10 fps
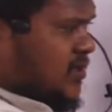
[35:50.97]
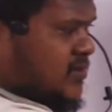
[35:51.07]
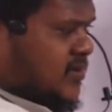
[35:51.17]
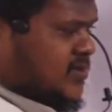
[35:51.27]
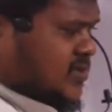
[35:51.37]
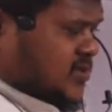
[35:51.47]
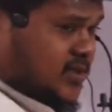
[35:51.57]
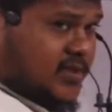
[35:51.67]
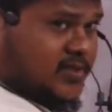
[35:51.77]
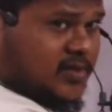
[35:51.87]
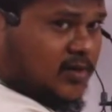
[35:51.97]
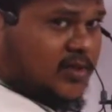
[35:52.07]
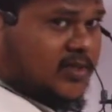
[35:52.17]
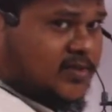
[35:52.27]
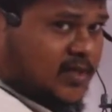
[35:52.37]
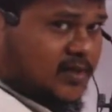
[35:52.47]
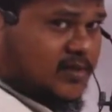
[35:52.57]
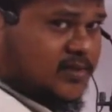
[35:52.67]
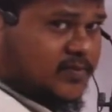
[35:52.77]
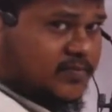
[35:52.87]
these resistors, all these
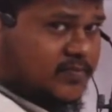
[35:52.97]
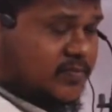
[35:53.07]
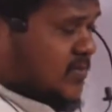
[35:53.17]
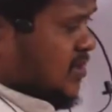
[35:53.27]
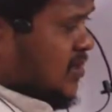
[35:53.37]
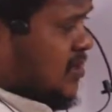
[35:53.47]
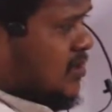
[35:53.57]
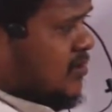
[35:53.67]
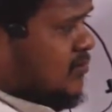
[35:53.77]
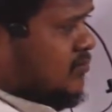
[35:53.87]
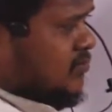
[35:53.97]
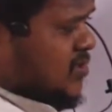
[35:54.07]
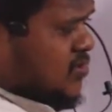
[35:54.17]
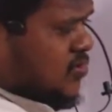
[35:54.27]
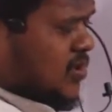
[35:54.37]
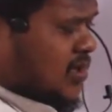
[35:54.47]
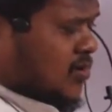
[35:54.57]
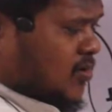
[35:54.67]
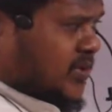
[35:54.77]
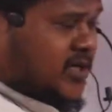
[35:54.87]
cells are this total
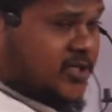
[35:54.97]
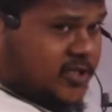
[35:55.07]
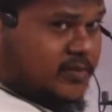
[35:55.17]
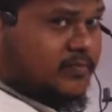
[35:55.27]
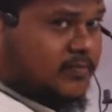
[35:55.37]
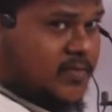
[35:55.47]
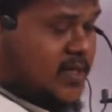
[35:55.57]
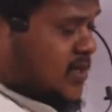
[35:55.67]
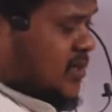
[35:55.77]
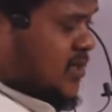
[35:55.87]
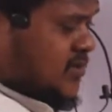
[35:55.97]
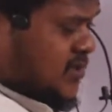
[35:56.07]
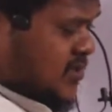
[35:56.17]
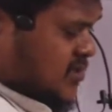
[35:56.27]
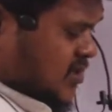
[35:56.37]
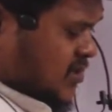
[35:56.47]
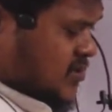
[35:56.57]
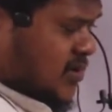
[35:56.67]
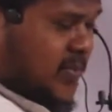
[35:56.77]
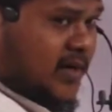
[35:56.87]
combination. Is it in
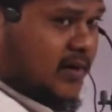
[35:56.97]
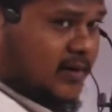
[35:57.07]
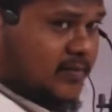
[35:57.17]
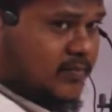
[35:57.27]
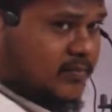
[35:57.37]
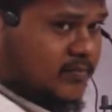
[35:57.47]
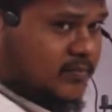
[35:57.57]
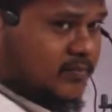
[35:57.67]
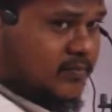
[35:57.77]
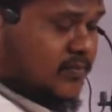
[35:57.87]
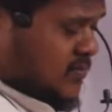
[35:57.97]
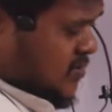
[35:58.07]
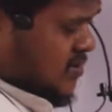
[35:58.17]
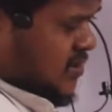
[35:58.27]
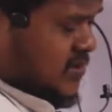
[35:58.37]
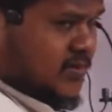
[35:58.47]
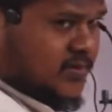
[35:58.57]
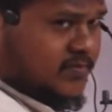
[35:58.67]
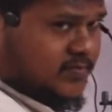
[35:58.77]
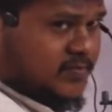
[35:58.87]
series or parallel?
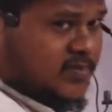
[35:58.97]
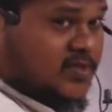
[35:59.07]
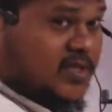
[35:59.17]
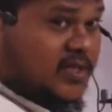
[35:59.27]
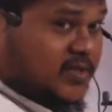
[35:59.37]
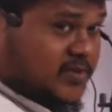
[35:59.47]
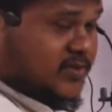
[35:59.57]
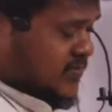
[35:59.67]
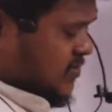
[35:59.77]
Series. Series.